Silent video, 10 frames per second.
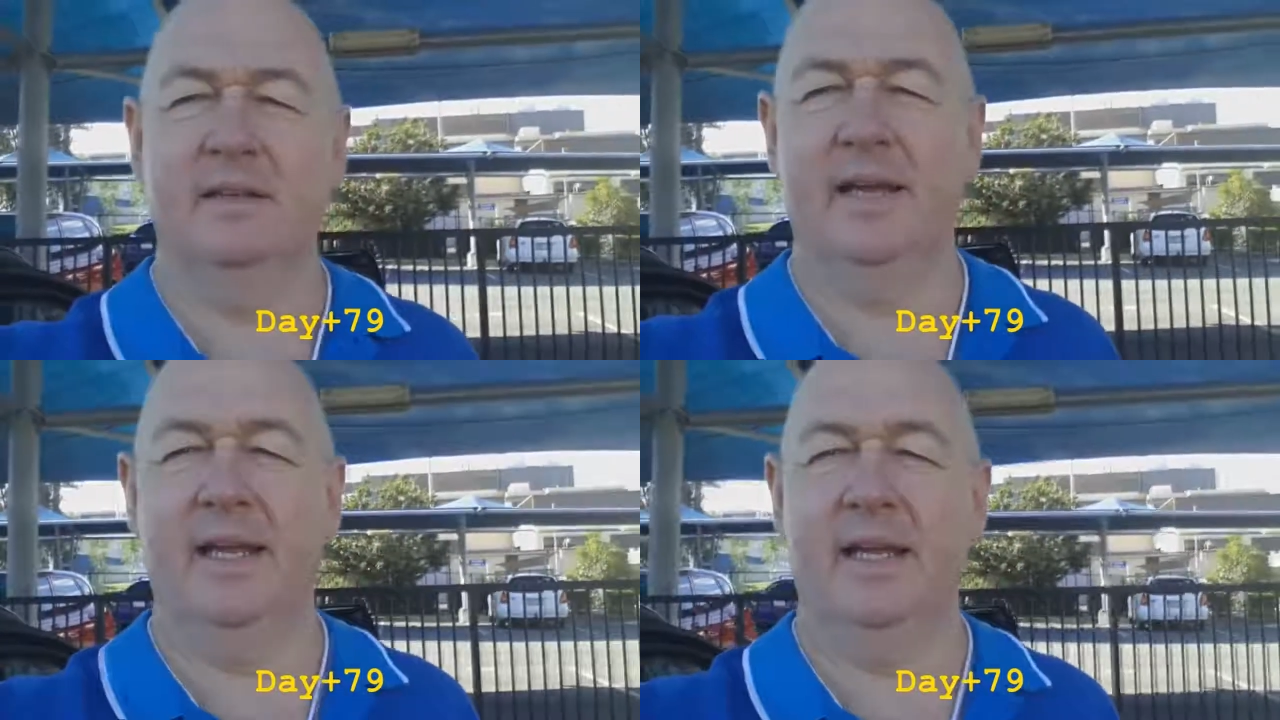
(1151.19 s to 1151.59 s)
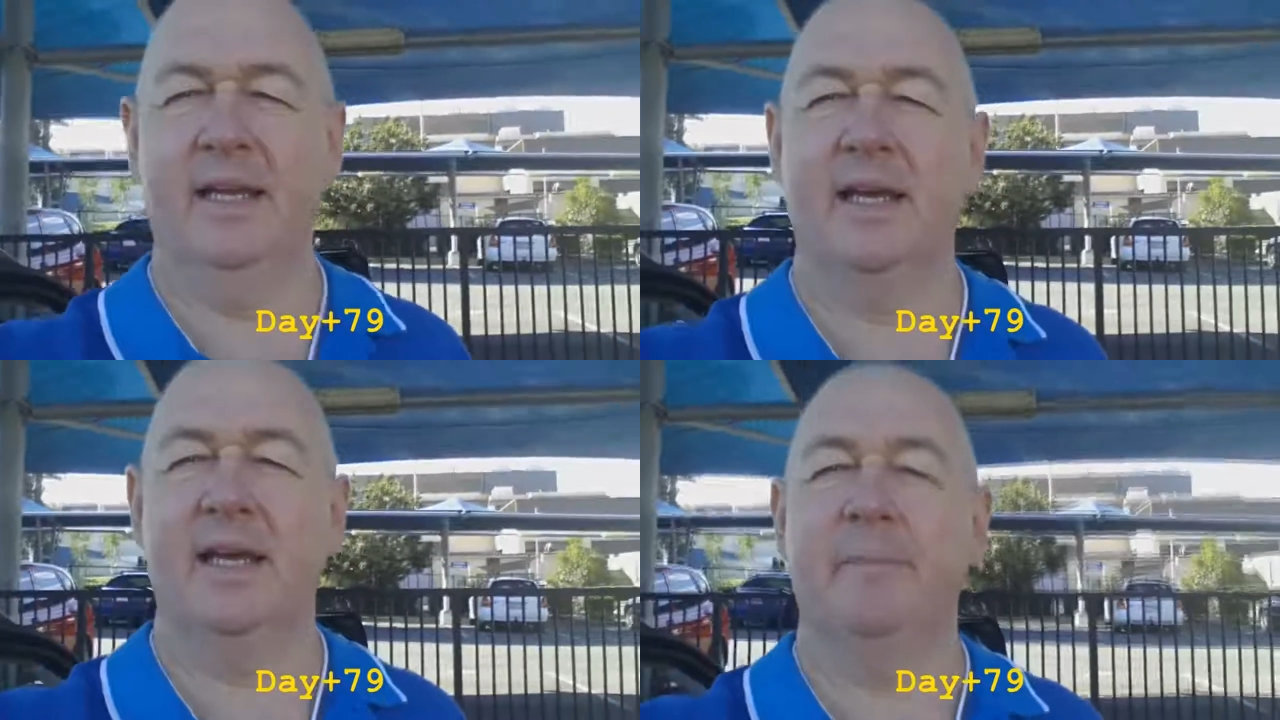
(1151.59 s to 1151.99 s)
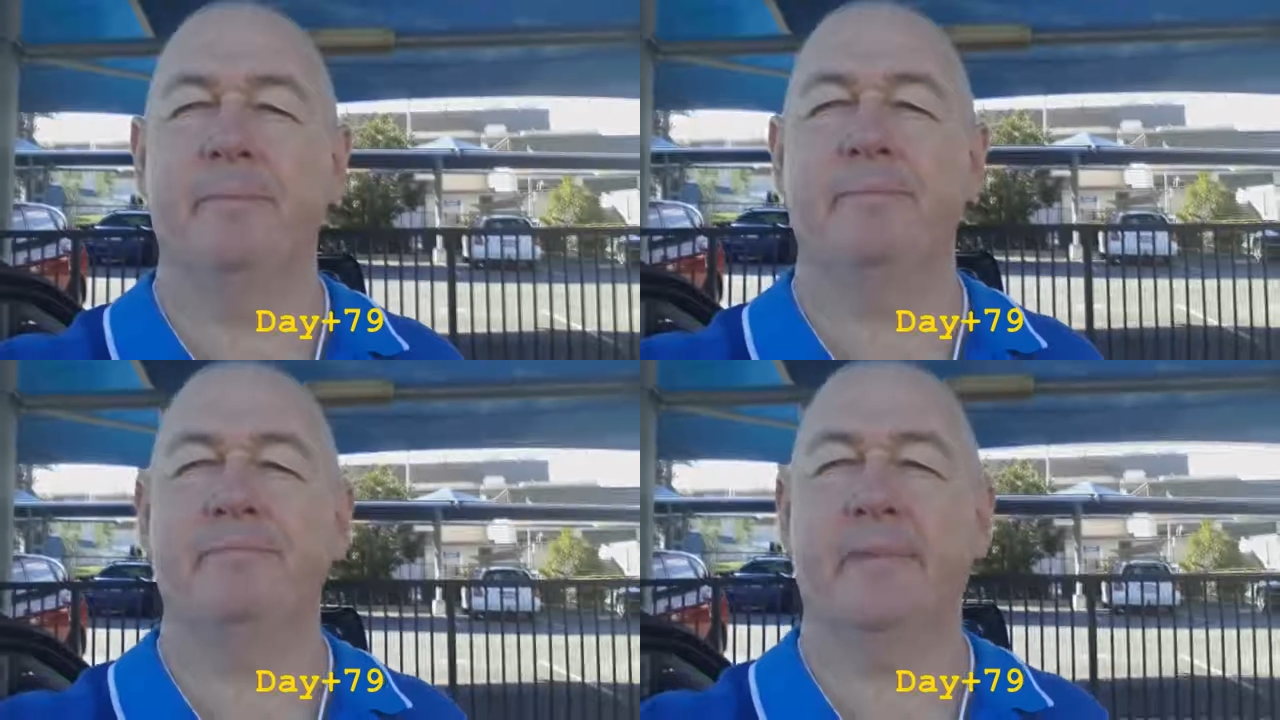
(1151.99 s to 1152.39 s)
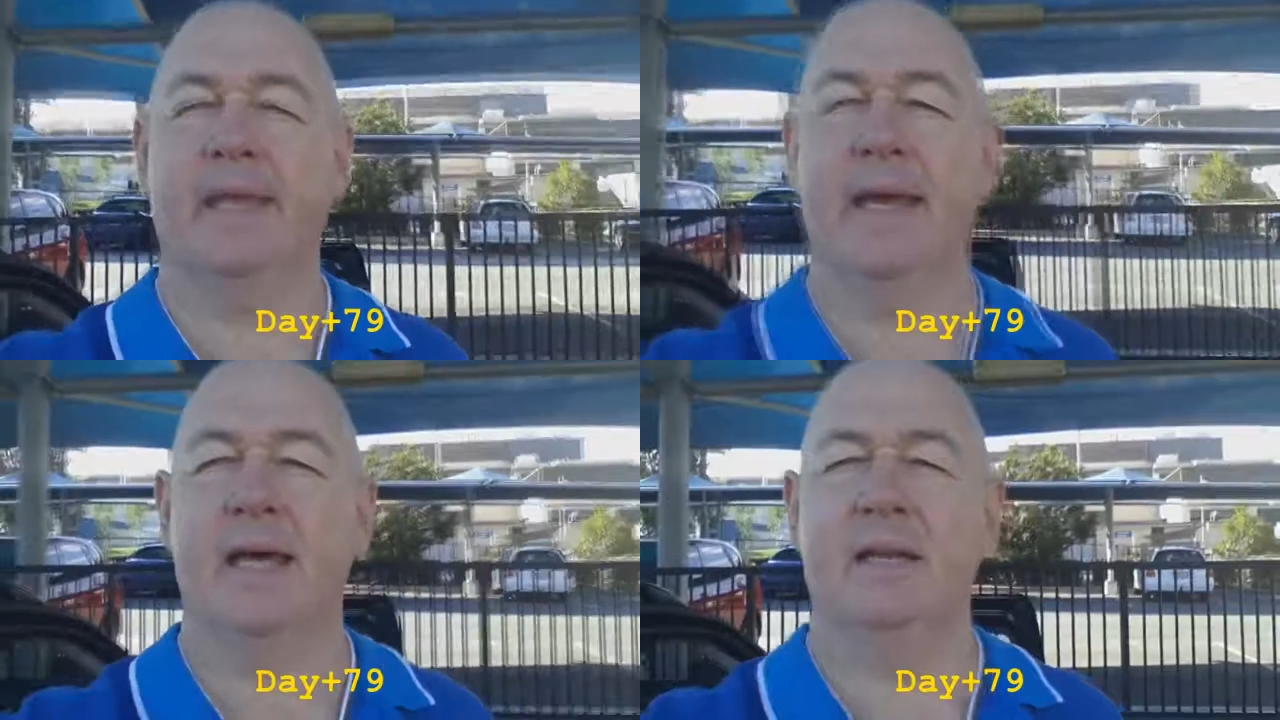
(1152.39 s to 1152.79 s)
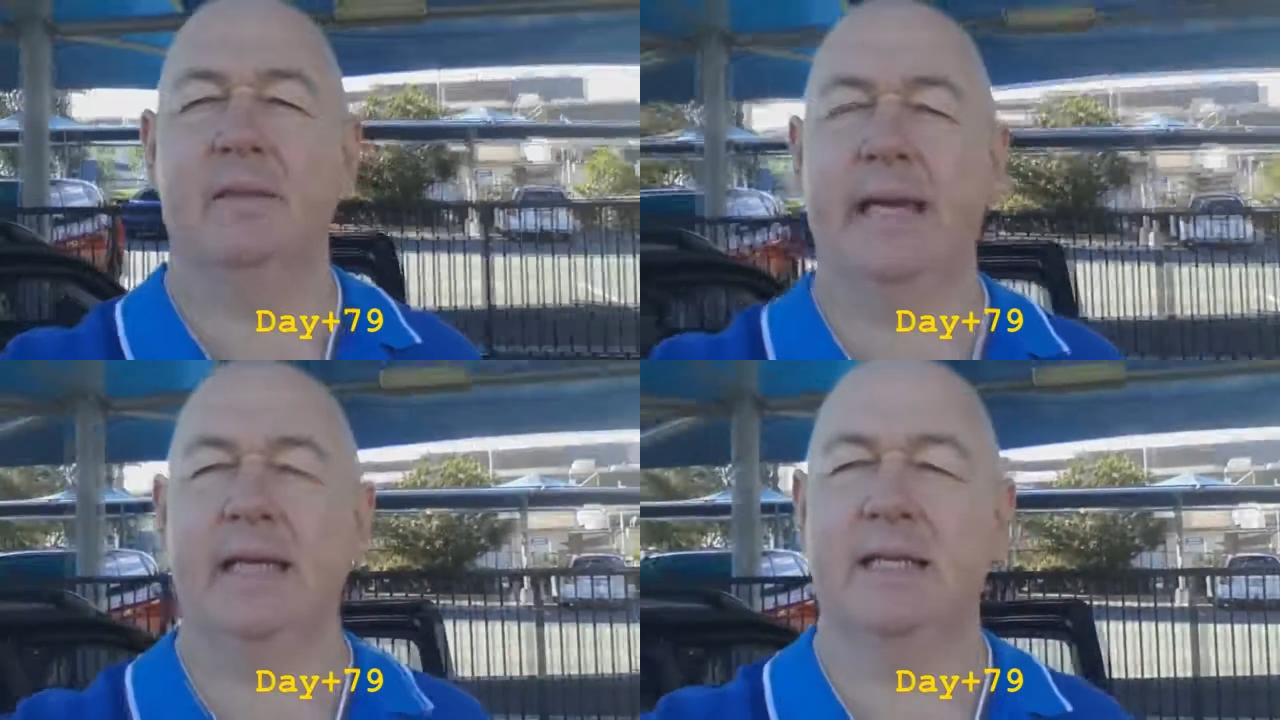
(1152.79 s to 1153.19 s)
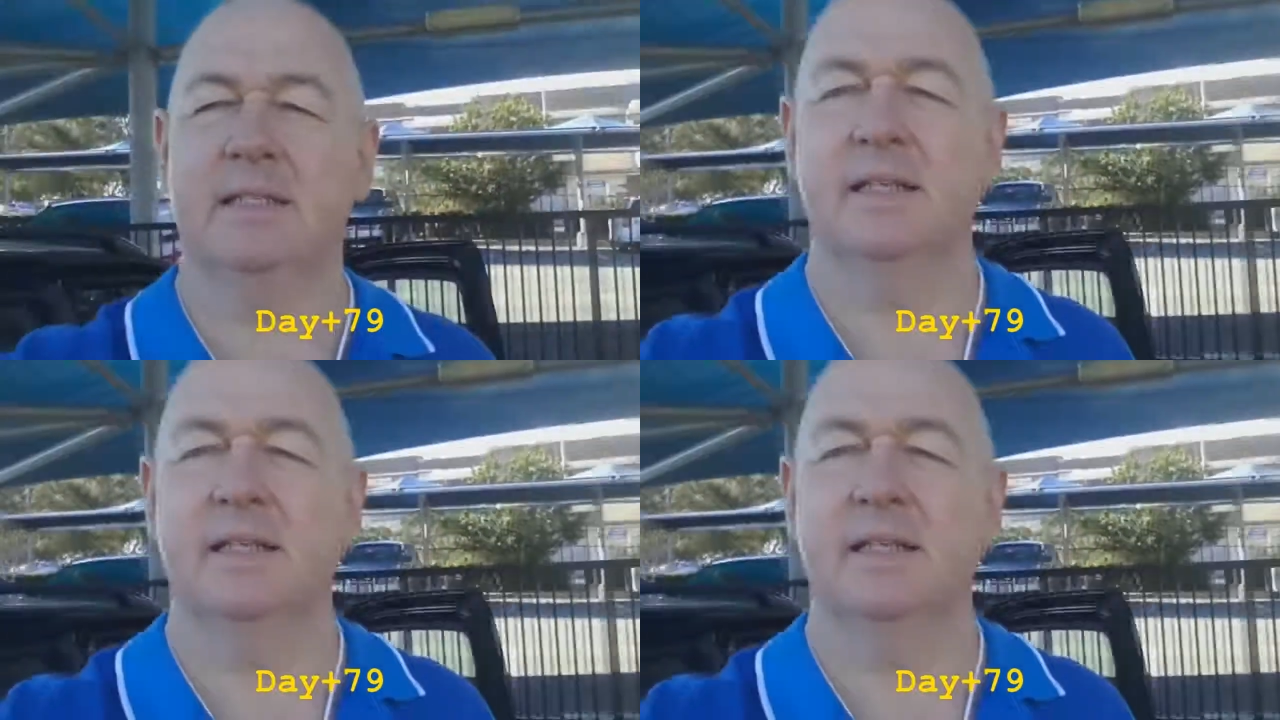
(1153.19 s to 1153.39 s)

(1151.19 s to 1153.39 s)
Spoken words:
and out and about,